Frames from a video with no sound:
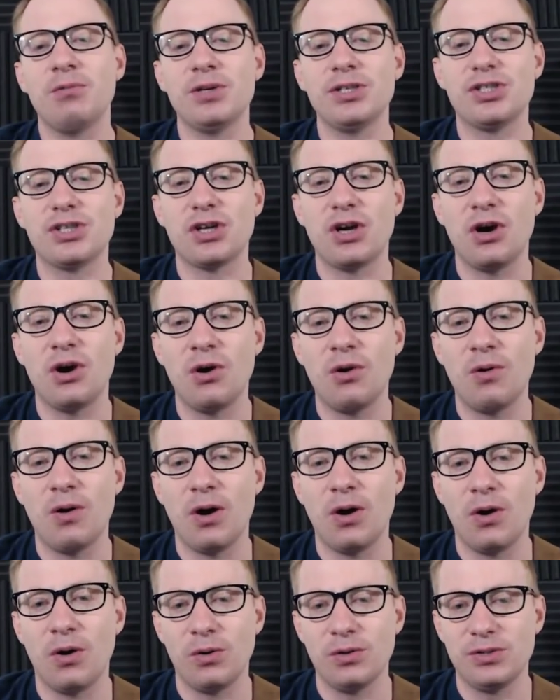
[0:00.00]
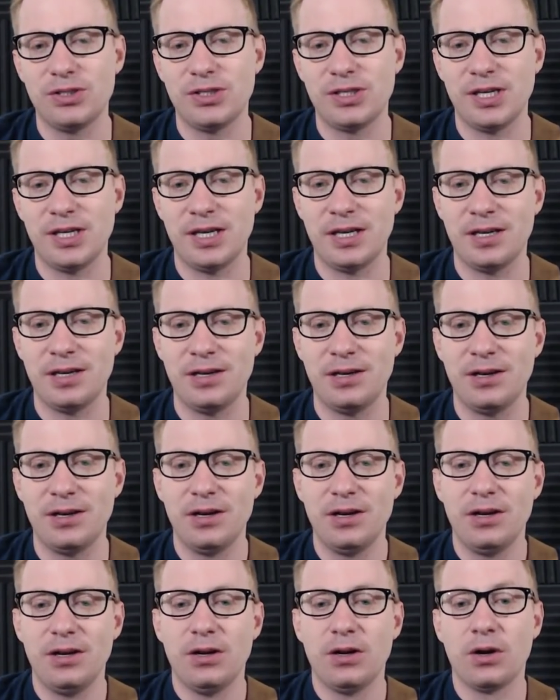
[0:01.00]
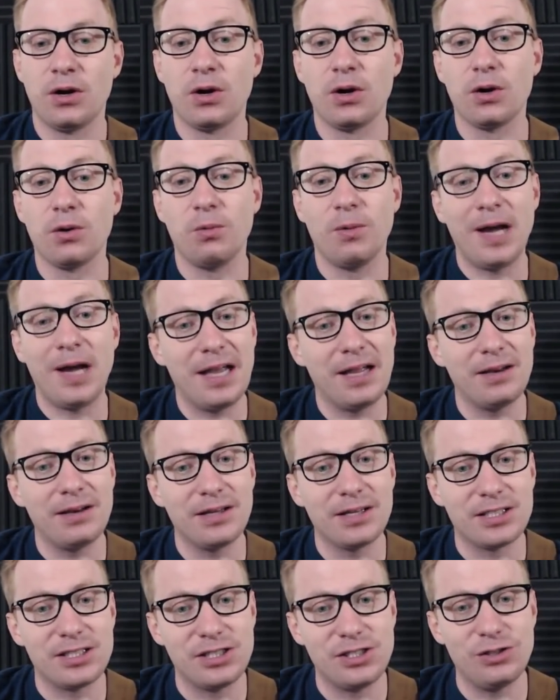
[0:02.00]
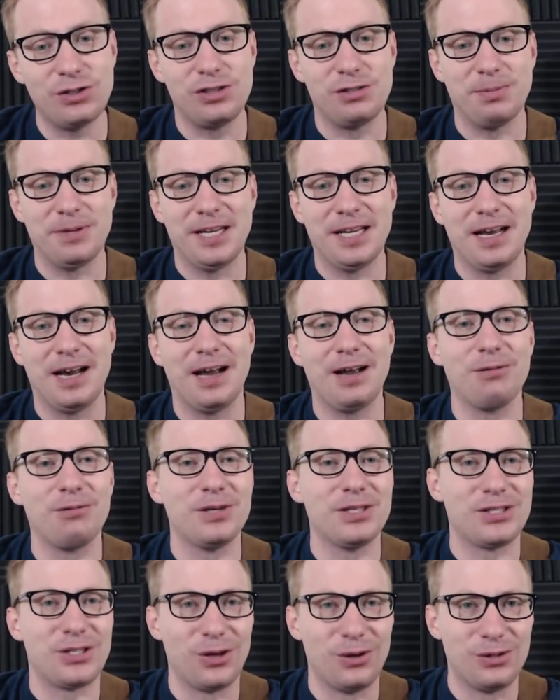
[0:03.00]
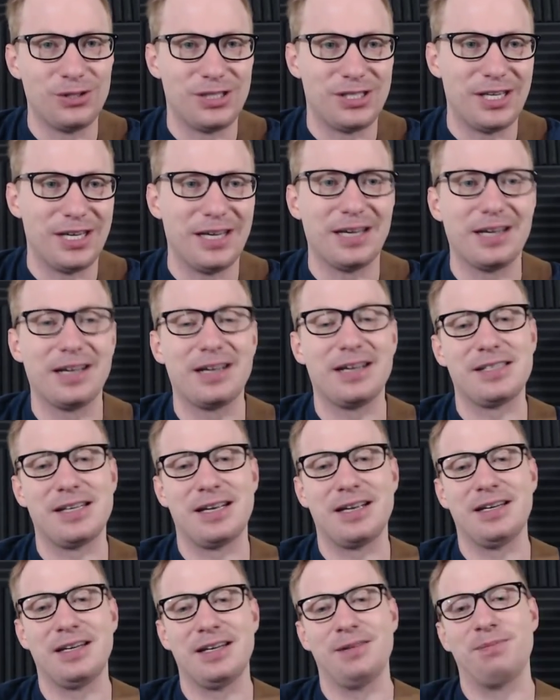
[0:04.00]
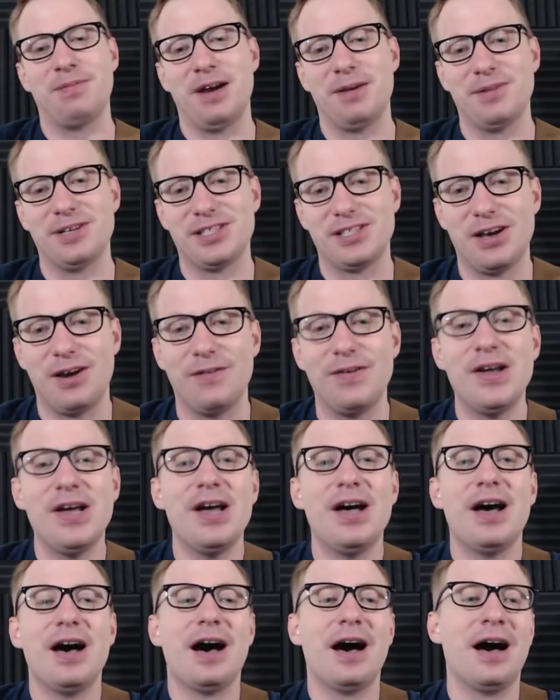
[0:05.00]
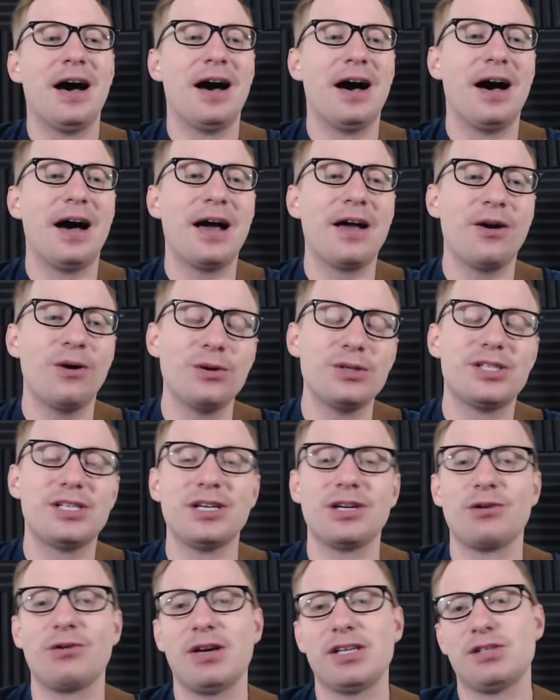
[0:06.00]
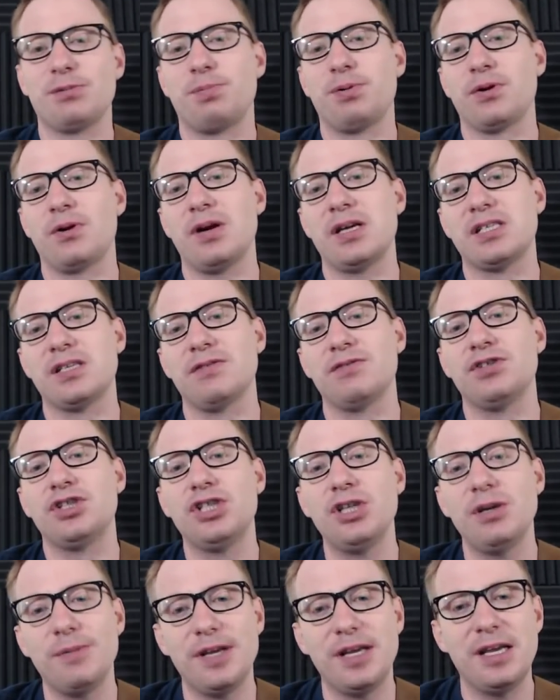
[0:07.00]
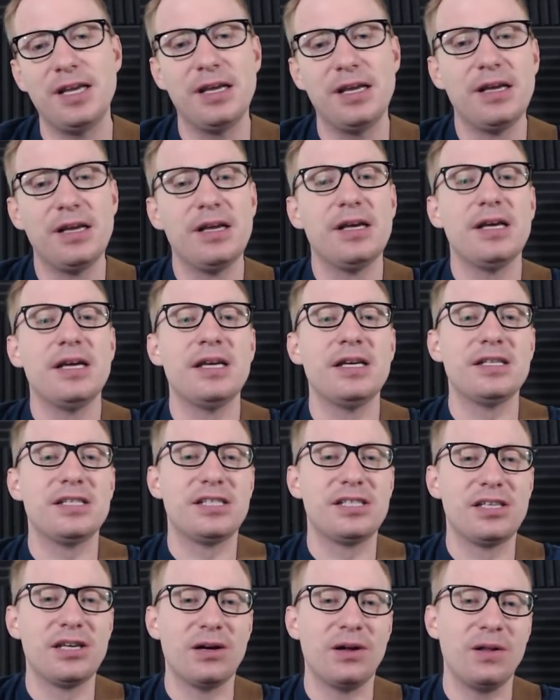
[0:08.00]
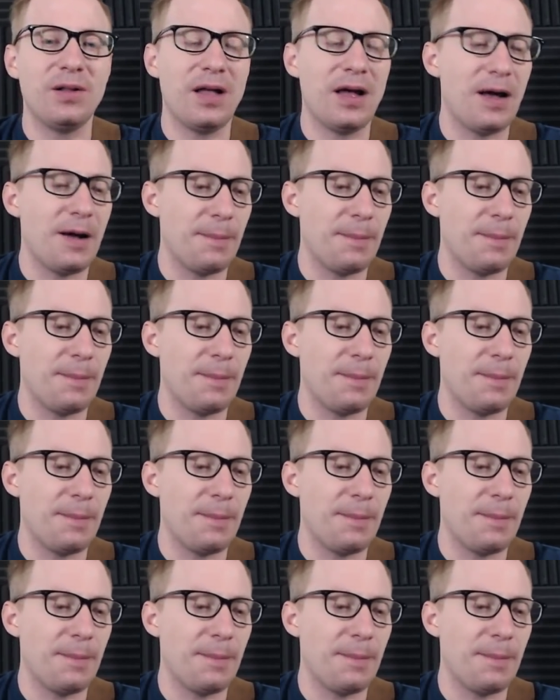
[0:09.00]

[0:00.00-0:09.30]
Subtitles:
was co-hosting, I was hosting because I did it by myself. I hosted Aggressive Progressive. Jimmy is still